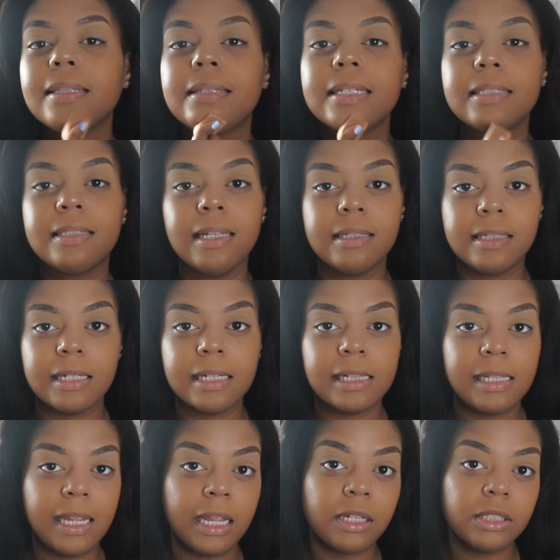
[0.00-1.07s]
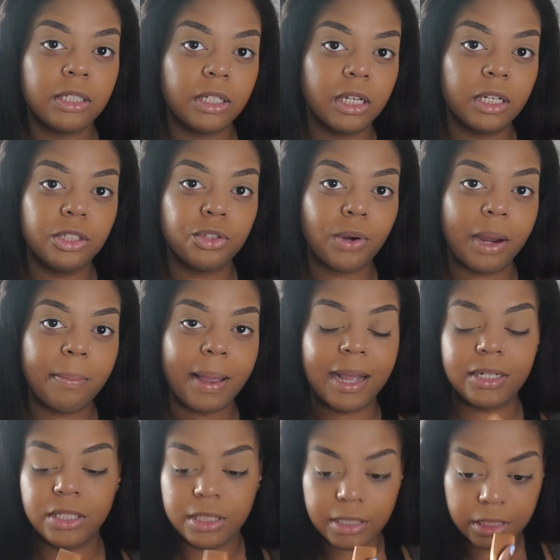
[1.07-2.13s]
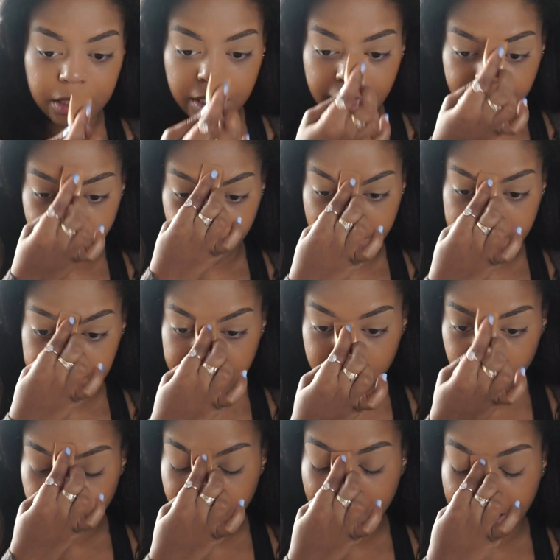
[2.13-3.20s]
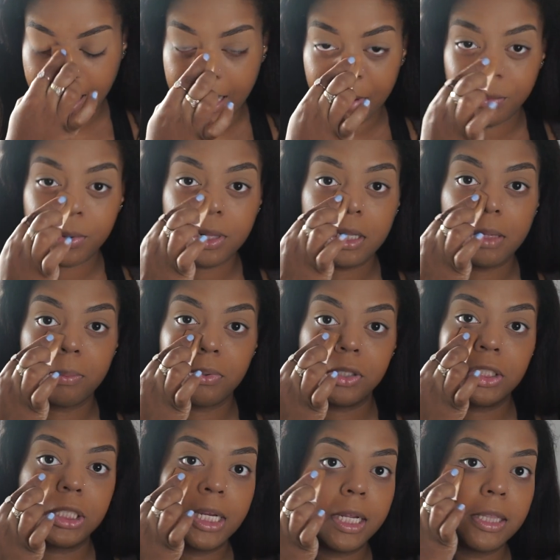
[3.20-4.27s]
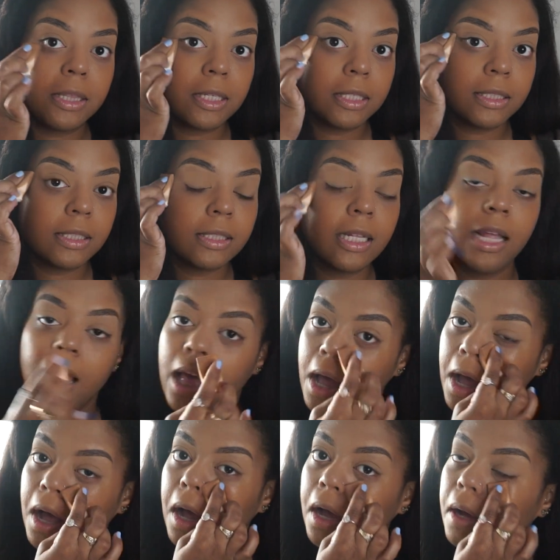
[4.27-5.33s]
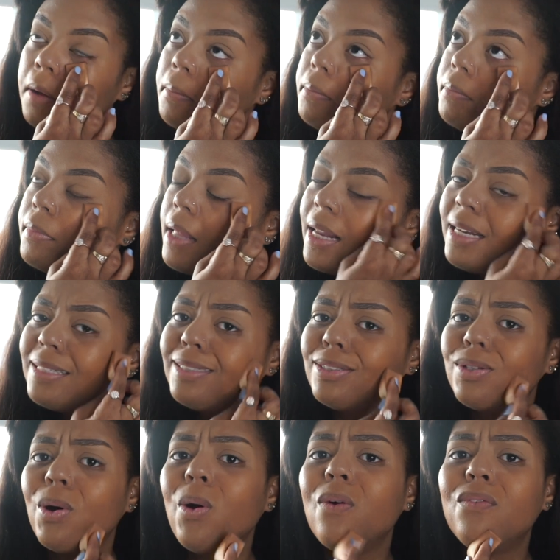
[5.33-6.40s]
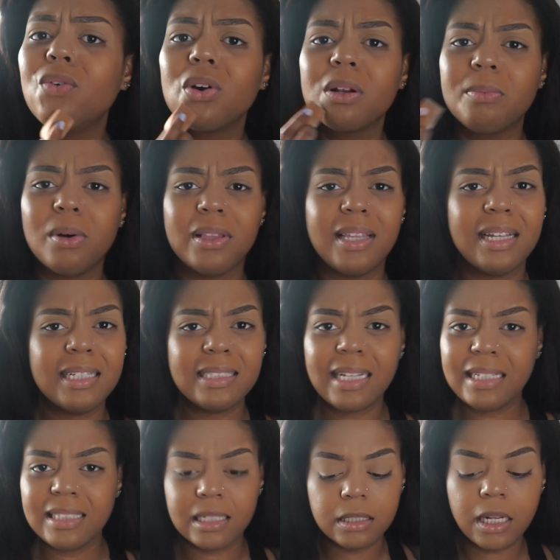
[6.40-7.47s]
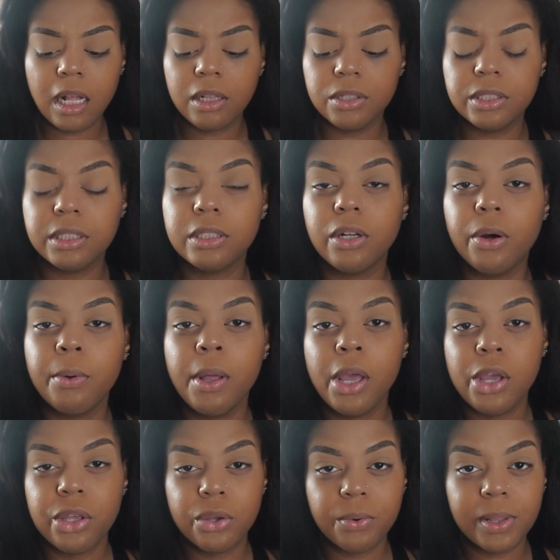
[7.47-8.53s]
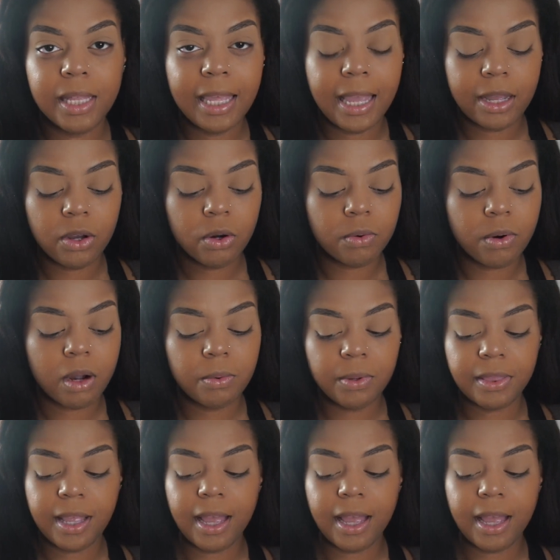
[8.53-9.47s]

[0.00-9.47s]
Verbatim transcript: This doesn't cling to dry patches into the face, so I really appreciate this And it's so affordable. I think it's like $10, so you really can't go wrong with